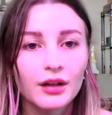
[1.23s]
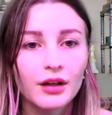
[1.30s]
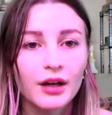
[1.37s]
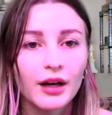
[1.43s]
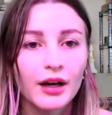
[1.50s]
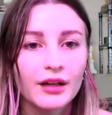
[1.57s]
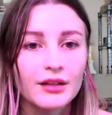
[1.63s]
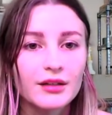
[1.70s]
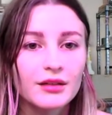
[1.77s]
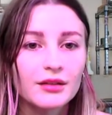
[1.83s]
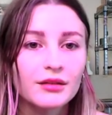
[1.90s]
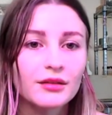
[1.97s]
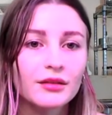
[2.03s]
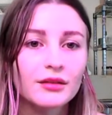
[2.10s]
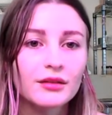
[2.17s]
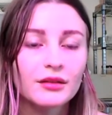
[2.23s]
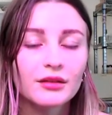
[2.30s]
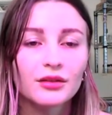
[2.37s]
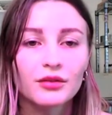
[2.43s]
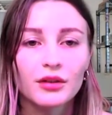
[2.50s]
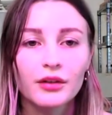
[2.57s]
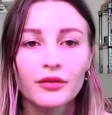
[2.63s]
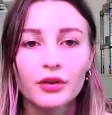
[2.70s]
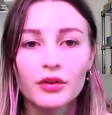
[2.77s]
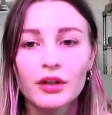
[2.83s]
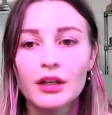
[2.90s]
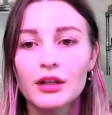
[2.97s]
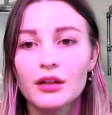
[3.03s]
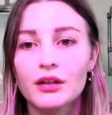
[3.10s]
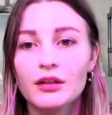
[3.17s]
All right, three of you are
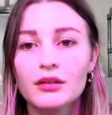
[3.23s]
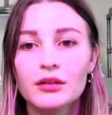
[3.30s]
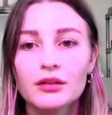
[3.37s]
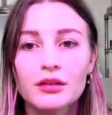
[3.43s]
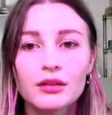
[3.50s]
here.